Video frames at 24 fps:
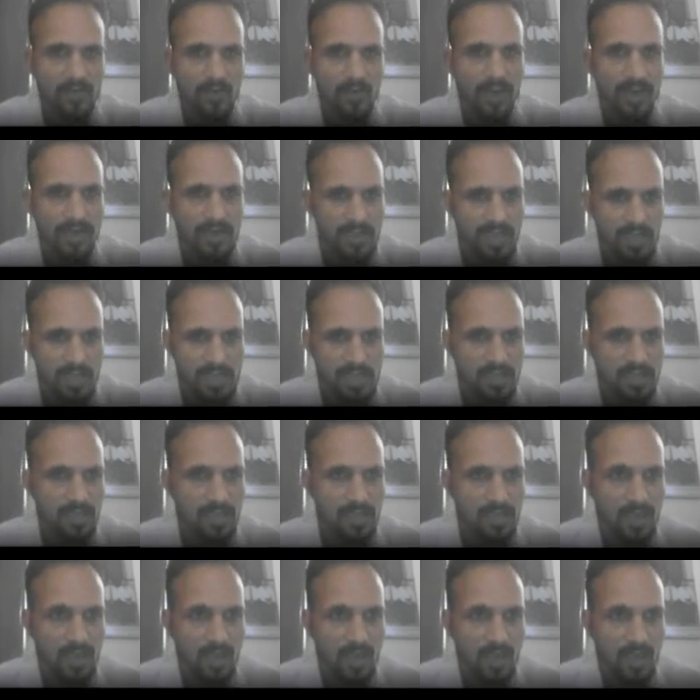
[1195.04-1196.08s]
So I just
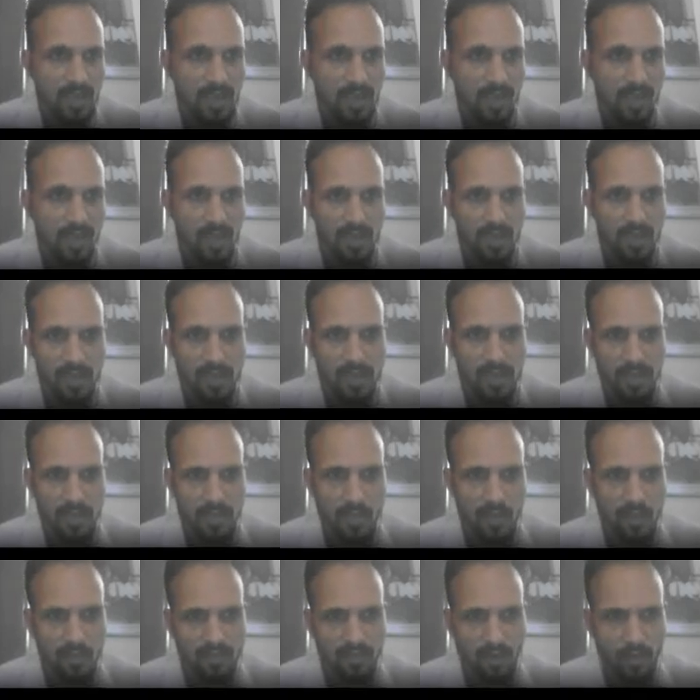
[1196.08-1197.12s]

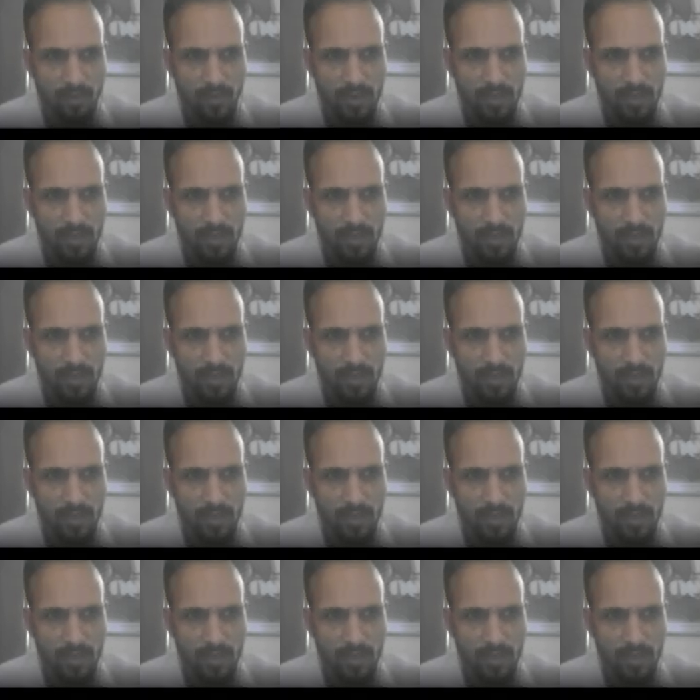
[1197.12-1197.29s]
remove from